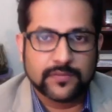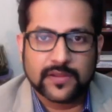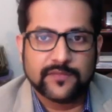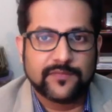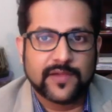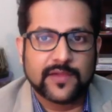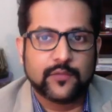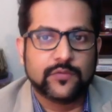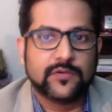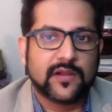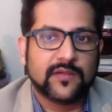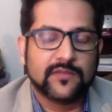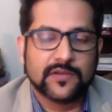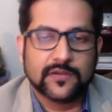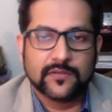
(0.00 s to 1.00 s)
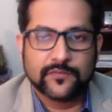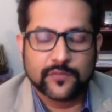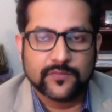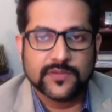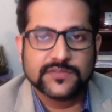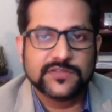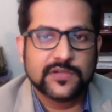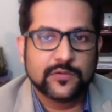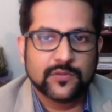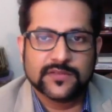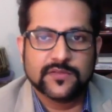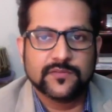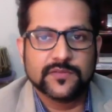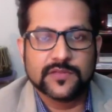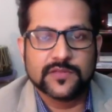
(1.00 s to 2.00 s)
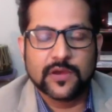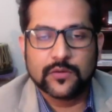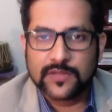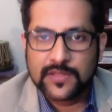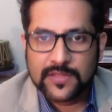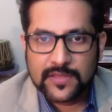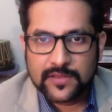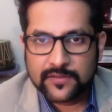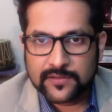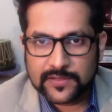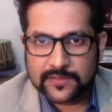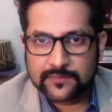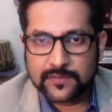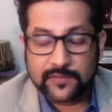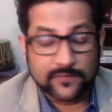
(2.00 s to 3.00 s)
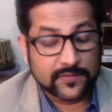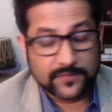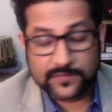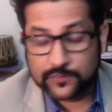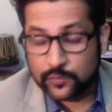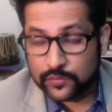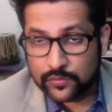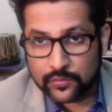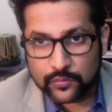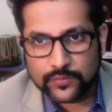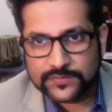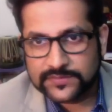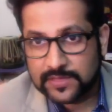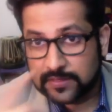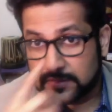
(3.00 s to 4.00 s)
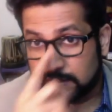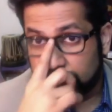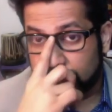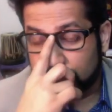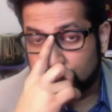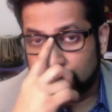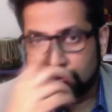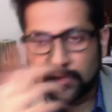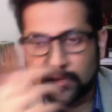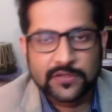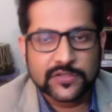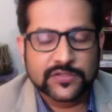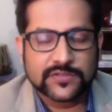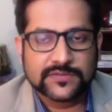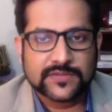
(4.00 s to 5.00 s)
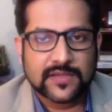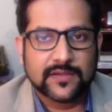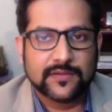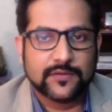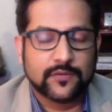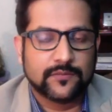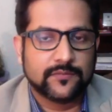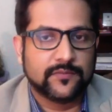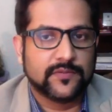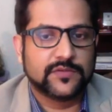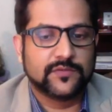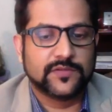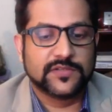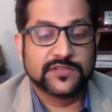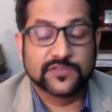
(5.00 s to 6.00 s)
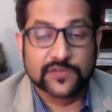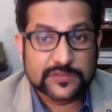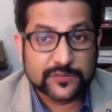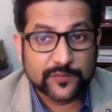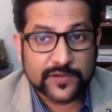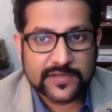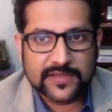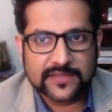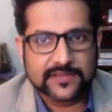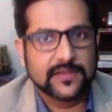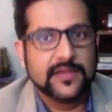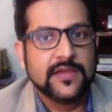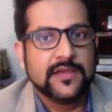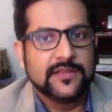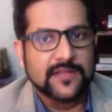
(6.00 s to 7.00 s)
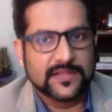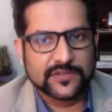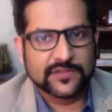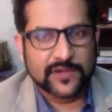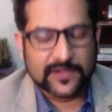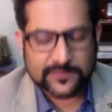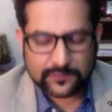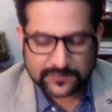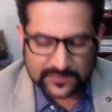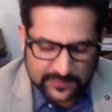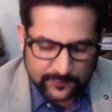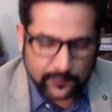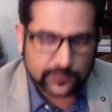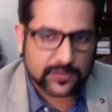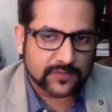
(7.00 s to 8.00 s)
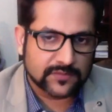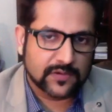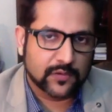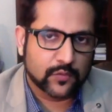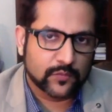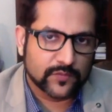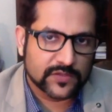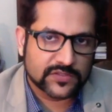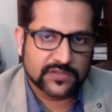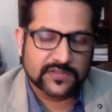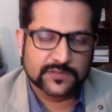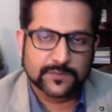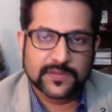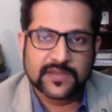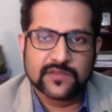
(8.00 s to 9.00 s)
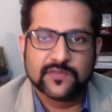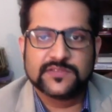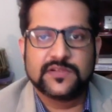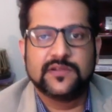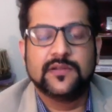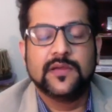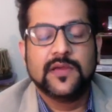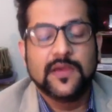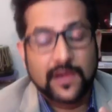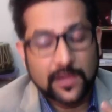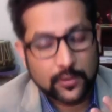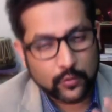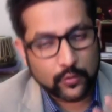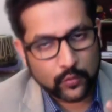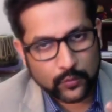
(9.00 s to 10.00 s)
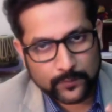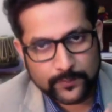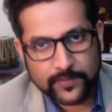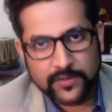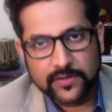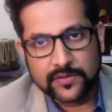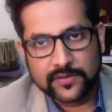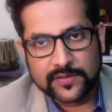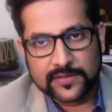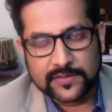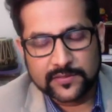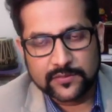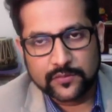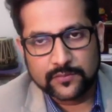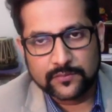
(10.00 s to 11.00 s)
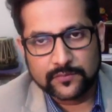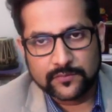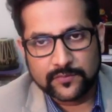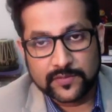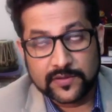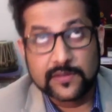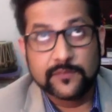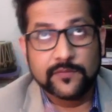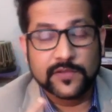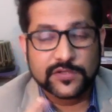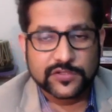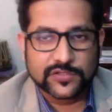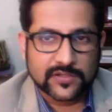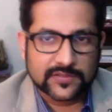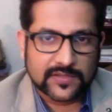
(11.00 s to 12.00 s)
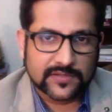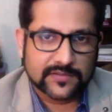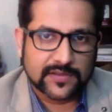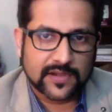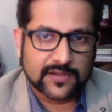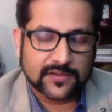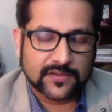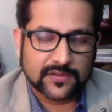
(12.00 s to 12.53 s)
if I could travel from one state to another without really with good roads and with good conditions, which is risk free, I think that's great. So 64,000 crore which is being invested. I hope really, we really wish that